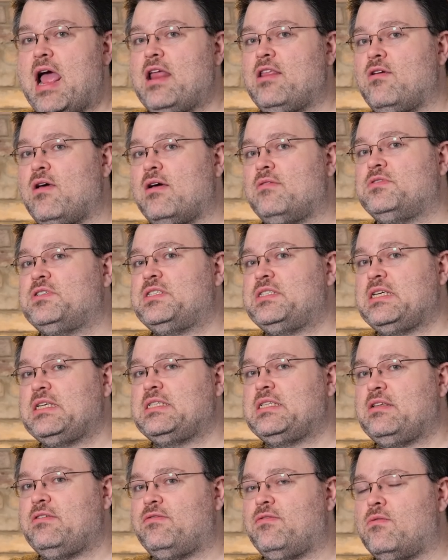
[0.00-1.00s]
and you have
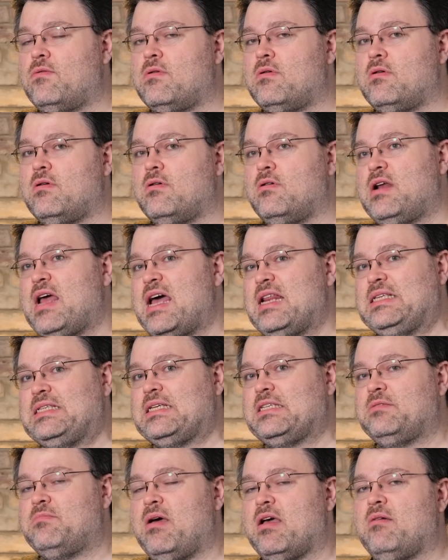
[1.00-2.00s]
64 or
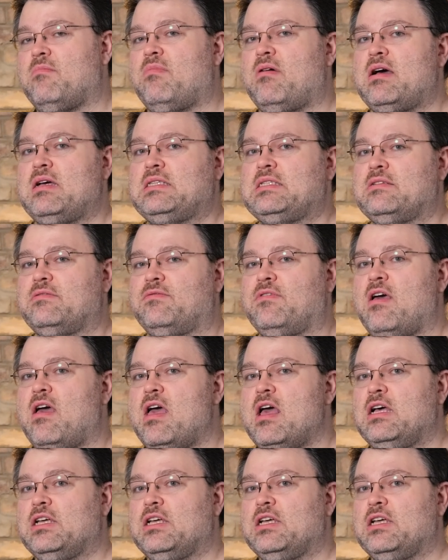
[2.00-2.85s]
96 megabytes of